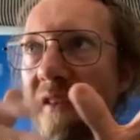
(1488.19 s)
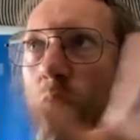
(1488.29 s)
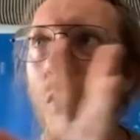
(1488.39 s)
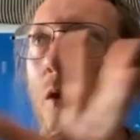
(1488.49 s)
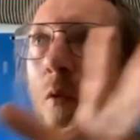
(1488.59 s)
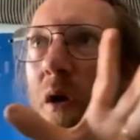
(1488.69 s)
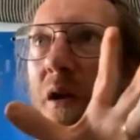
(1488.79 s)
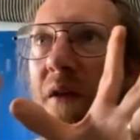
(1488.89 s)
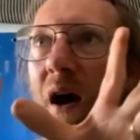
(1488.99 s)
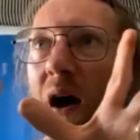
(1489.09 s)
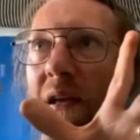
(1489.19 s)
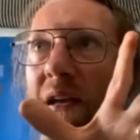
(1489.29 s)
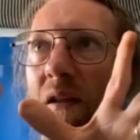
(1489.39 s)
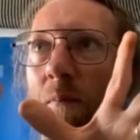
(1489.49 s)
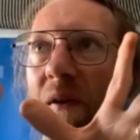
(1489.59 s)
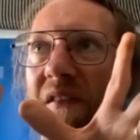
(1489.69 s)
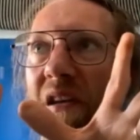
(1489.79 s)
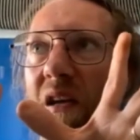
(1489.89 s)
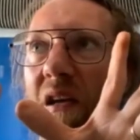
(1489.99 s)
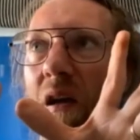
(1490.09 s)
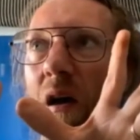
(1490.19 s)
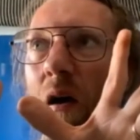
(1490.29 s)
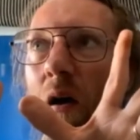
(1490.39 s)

one way that I get basically